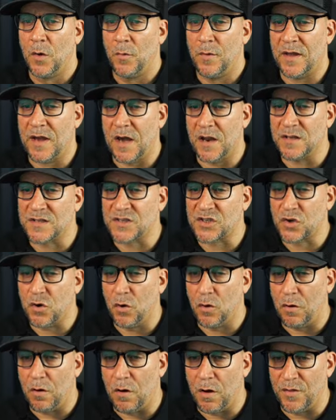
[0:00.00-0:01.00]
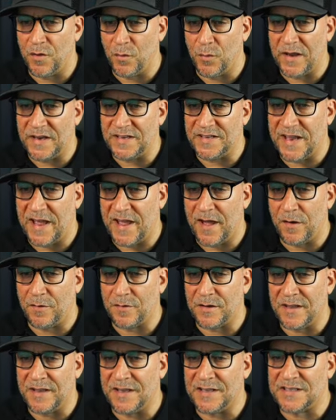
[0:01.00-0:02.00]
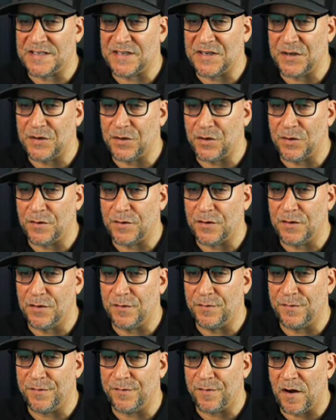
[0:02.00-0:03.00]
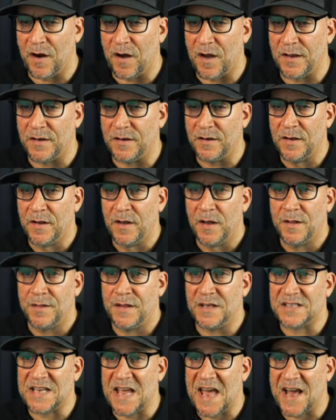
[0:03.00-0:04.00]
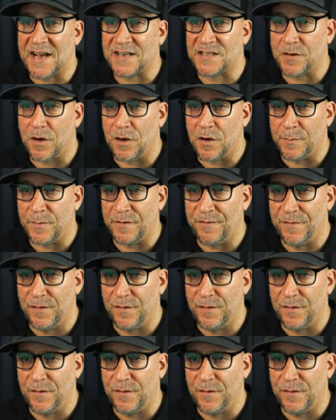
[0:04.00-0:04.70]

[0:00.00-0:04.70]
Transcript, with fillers: We got to scroll all the way down until you find the taxonomy